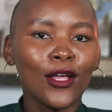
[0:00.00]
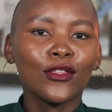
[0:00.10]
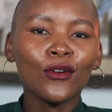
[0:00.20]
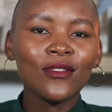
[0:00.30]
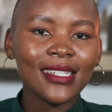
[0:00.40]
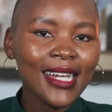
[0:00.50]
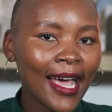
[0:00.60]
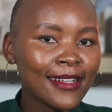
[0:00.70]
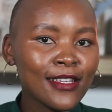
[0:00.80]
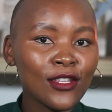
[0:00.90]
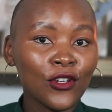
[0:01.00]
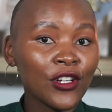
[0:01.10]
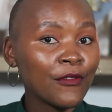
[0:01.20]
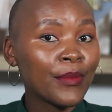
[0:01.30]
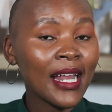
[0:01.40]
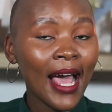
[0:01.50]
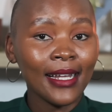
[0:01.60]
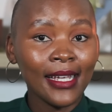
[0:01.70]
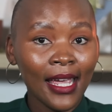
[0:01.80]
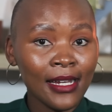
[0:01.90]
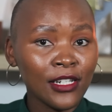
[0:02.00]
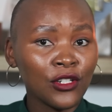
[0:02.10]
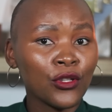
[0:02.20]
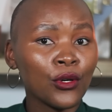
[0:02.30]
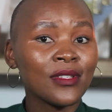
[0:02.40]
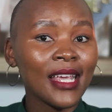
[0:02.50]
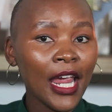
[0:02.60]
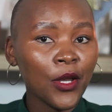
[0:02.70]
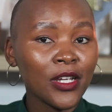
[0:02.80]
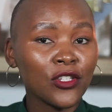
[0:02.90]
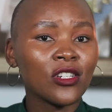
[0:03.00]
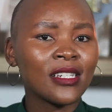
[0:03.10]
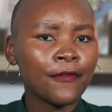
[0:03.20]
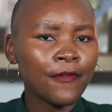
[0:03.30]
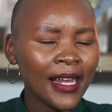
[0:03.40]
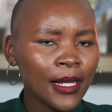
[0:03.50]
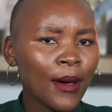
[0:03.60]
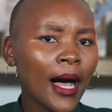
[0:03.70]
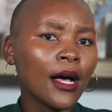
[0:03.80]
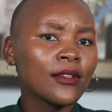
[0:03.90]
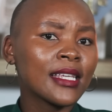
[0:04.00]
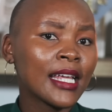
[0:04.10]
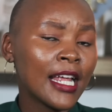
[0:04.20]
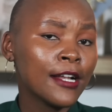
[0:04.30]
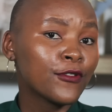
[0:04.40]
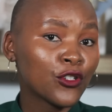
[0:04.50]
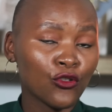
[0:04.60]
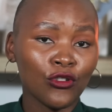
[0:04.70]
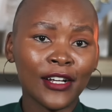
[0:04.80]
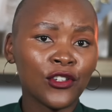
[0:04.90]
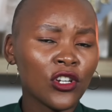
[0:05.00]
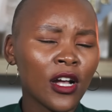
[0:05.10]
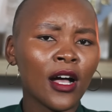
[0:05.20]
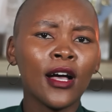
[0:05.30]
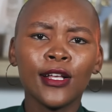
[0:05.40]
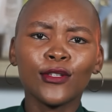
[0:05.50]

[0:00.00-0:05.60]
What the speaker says: Those taxes could have been allocated to those areas to develop housing and infrastructure,